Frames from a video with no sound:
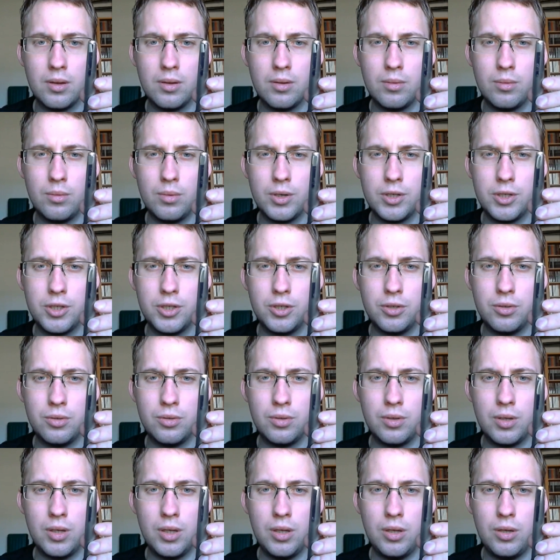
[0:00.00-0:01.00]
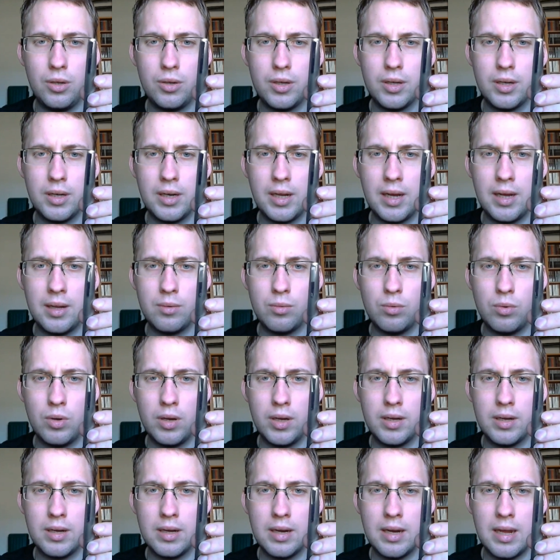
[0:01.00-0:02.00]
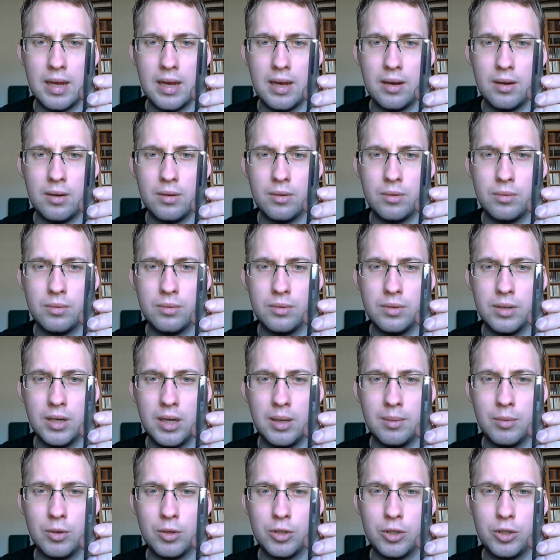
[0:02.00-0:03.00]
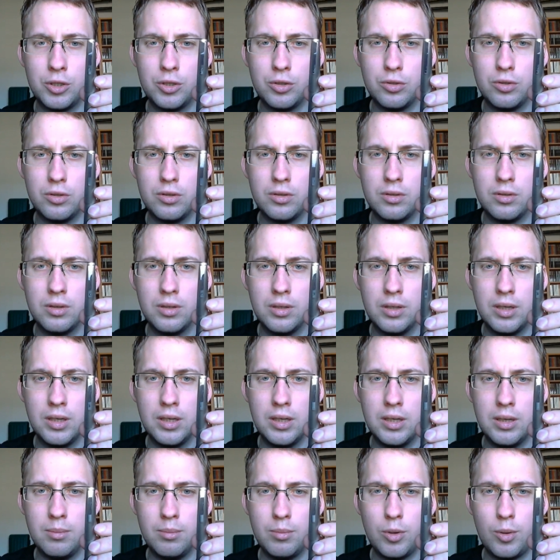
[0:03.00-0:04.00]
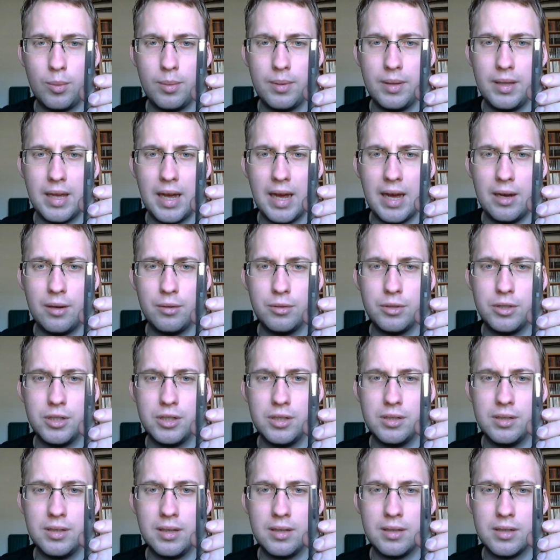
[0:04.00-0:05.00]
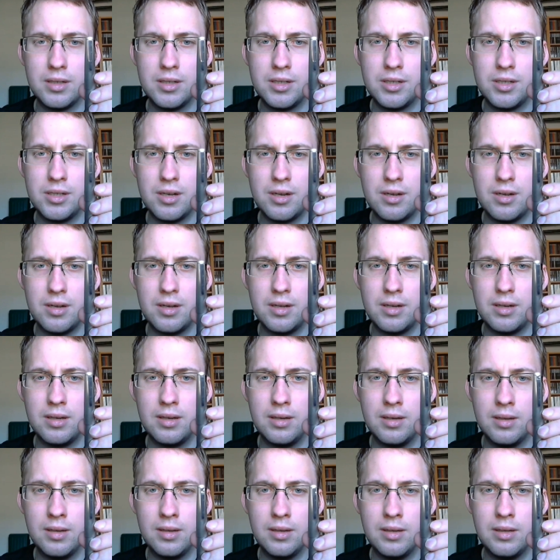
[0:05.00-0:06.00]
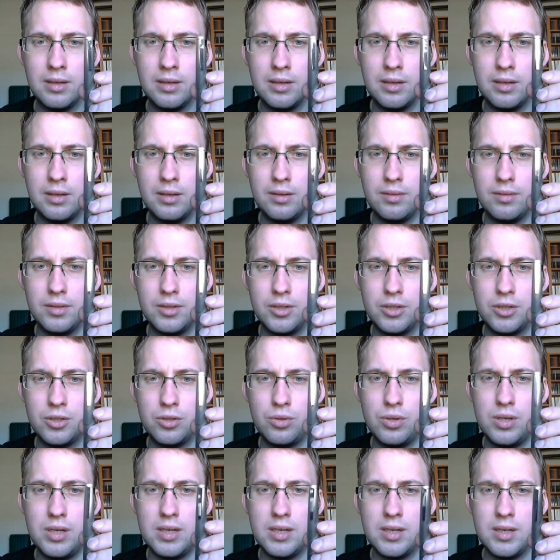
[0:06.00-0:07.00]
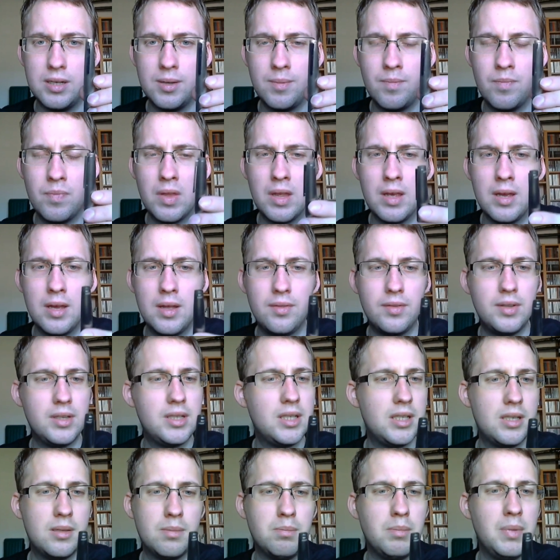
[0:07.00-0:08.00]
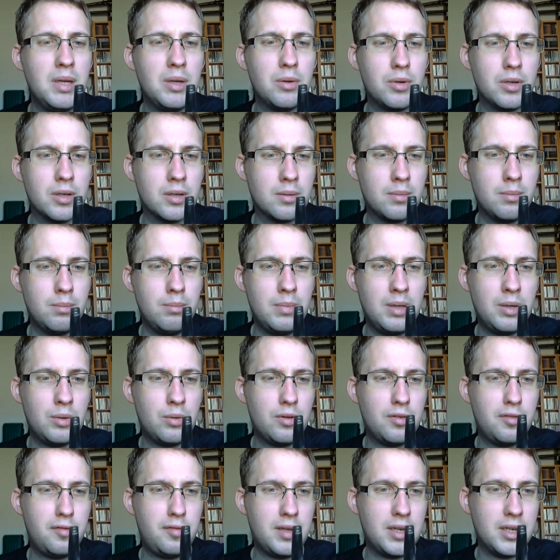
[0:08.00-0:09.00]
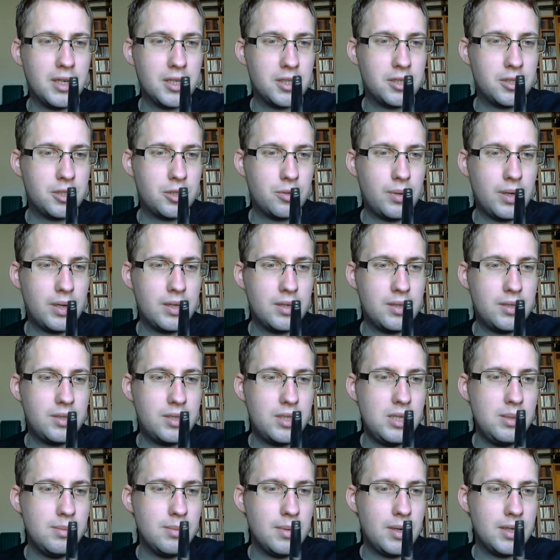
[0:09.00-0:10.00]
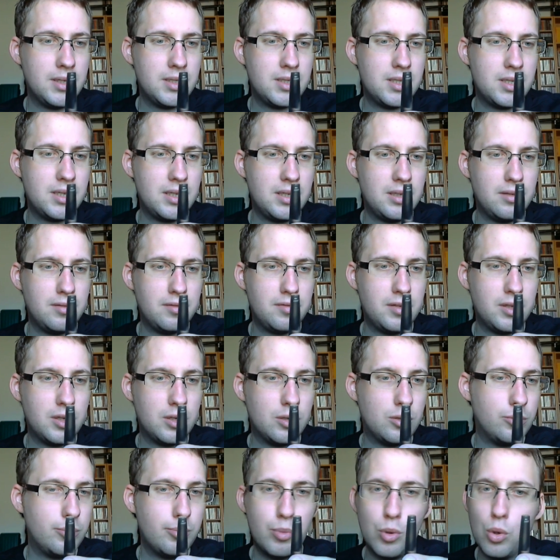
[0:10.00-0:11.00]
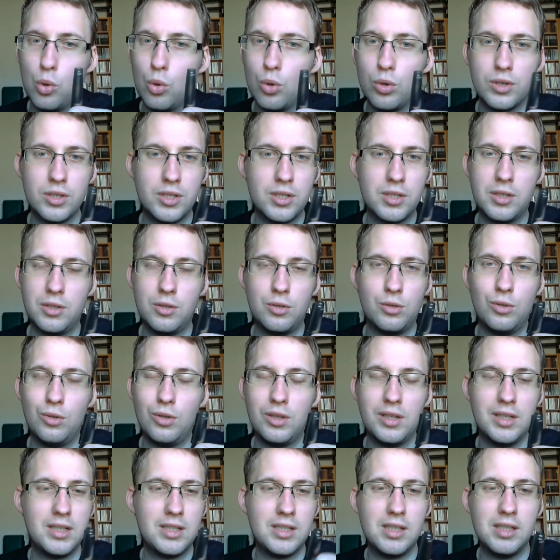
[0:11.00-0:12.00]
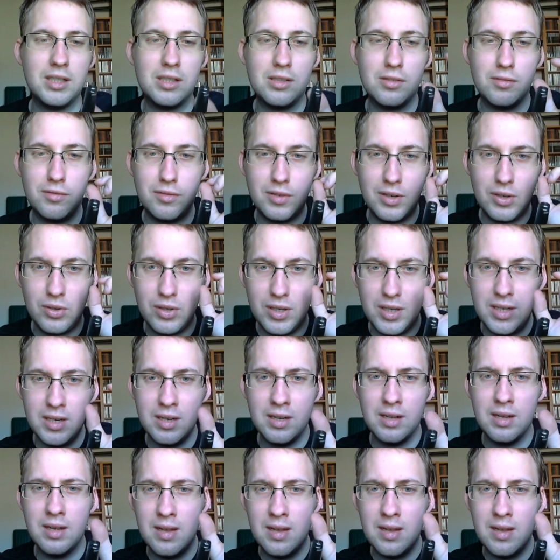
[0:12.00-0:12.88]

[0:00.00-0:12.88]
what you're looking at right now, I'm not sure. Probably the houses on the other side the street here. This is mirror, mirror finish, so I can see myself, you know, pores and all. It's it's a very